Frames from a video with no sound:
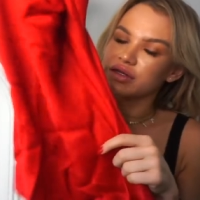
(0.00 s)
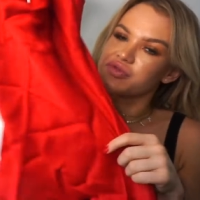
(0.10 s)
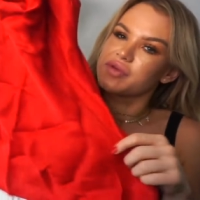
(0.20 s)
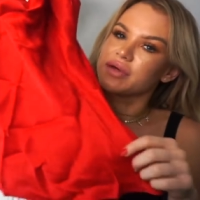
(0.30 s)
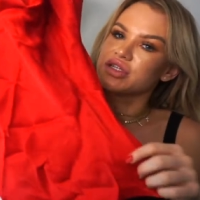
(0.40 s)
in this
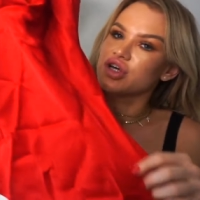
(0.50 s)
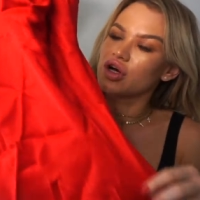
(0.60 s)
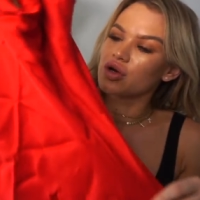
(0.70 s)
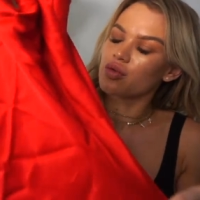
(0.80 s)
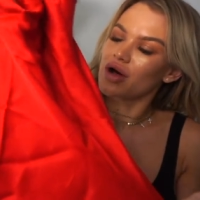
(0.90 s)
with some like
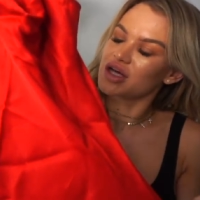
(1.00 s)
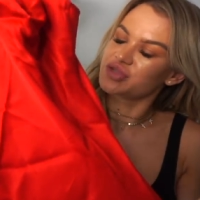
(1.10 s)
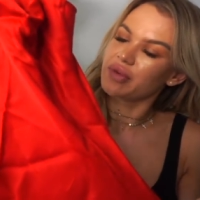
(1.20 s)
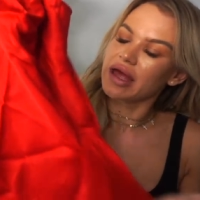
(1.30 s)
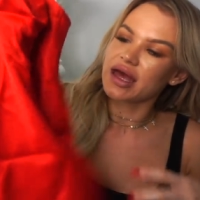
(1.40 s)
dark
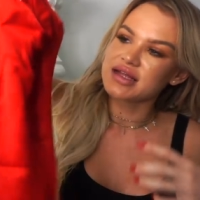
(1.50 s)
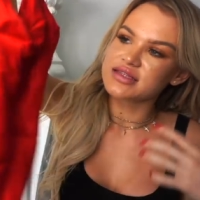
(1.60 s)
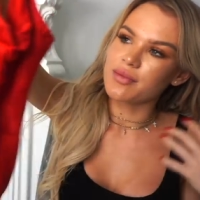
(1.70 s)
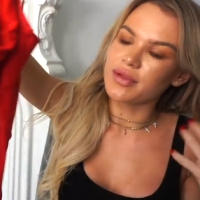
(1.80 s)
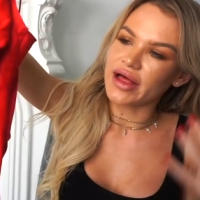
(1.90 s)
wash pants
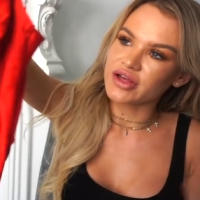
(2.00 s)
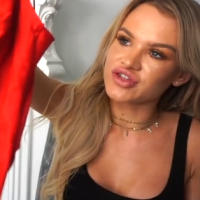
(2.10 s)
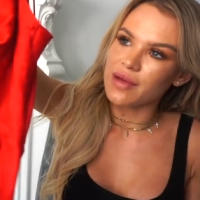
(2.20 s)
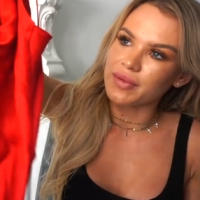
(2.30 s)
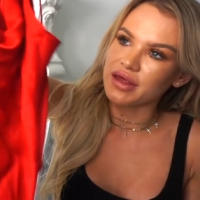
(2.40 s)
a black
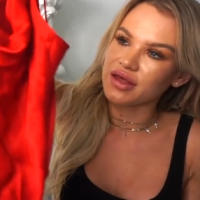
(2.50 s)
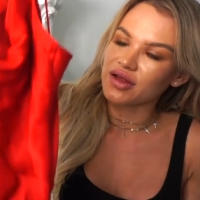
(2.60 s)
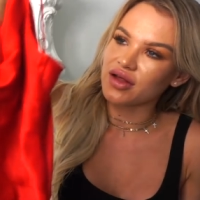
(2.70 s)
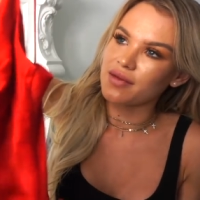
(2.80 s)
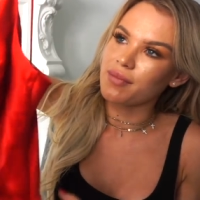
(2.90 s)
strappy
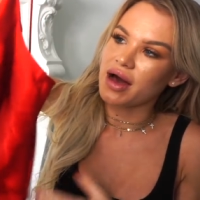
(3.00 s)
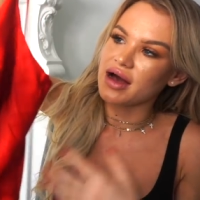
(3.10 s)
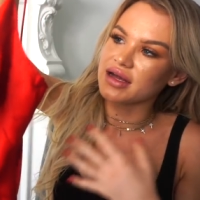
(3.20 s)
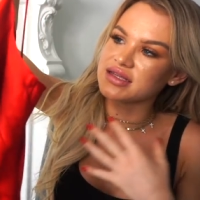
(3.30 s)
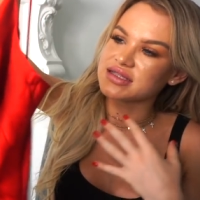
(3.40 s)
heel and a
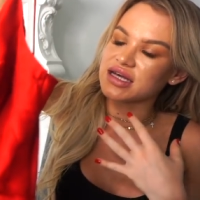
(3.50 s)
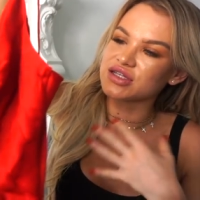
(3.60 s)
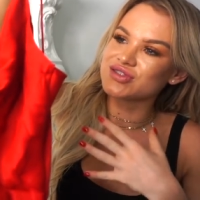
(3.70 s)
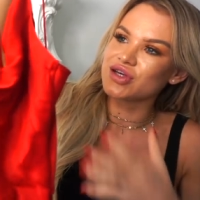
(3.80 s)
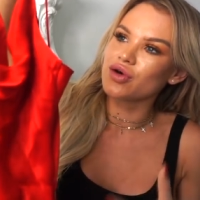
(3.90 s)
bag and it's like
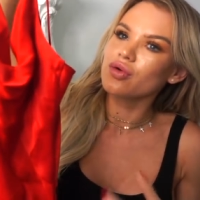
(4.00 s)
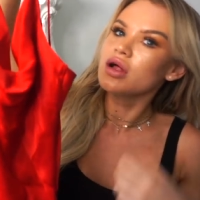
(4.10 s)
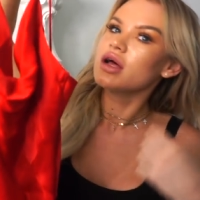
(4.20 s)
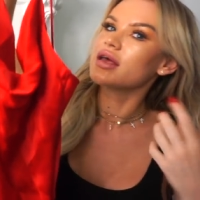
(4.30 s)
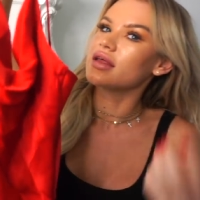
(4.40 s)

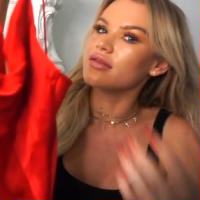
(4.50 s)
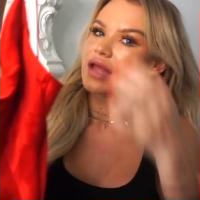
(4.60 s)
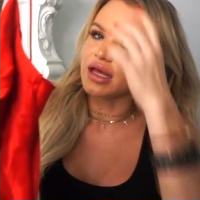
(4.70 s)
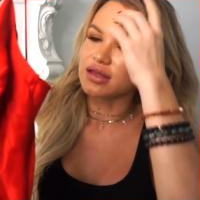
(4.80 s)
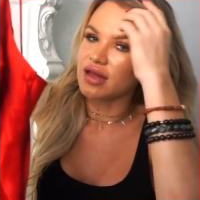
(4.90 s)
so
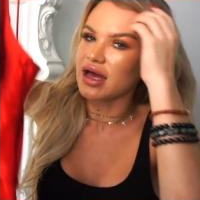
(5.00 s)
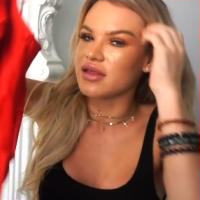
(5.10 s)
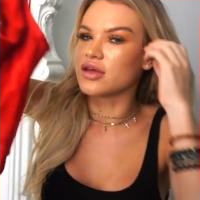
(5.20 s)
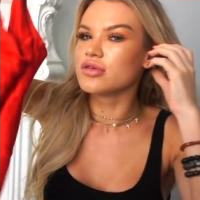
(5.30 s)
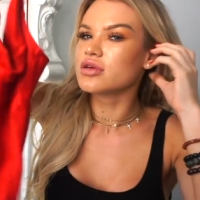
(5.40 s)
like light,
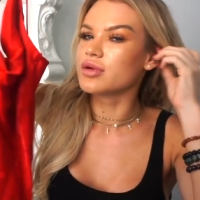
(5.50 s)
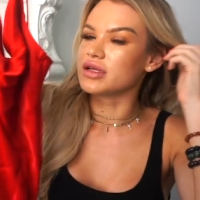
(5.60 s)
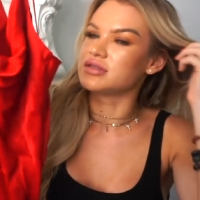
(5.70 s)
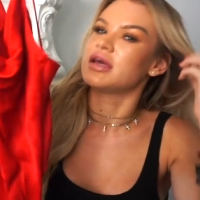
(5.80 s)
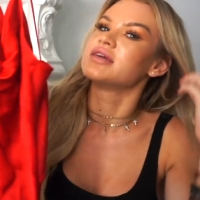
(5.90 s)
like you're literally in
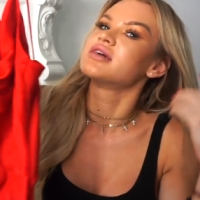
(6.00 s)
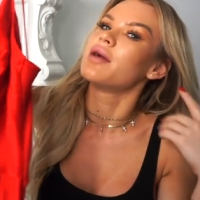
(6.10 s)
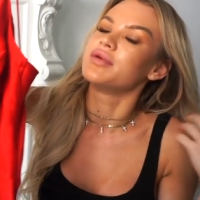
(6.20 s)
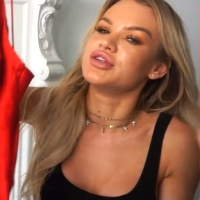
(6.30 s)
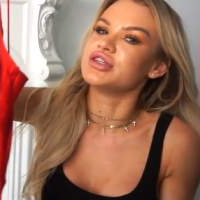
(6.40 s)
a tank
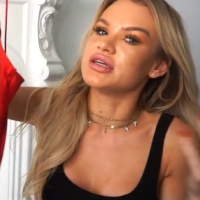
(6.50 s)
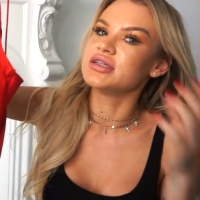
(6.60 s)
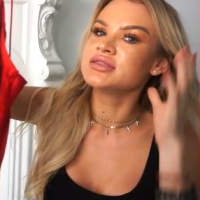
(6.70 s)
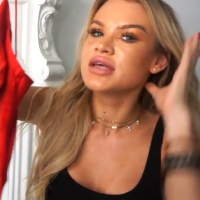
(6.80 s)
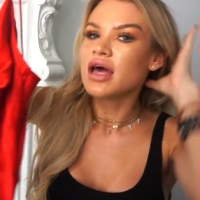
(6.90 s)
top and
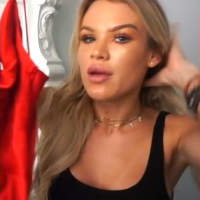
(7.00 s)
jeans,